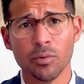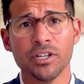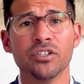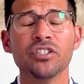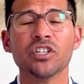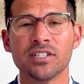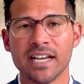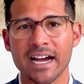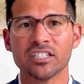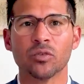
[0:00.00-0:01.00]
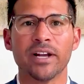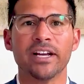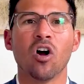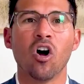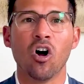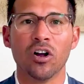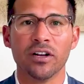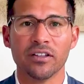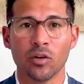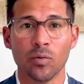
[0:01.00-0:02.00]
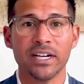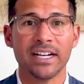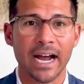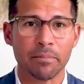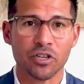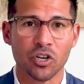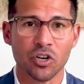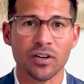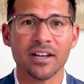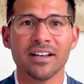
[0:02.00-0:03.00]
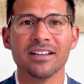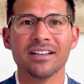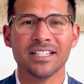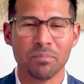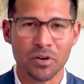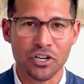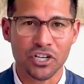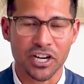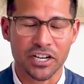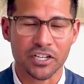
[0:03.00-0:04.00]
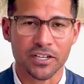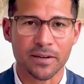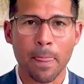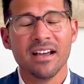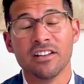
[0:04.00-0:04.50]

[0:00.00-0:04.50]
reduce your tax rate on the recaptured depreciation.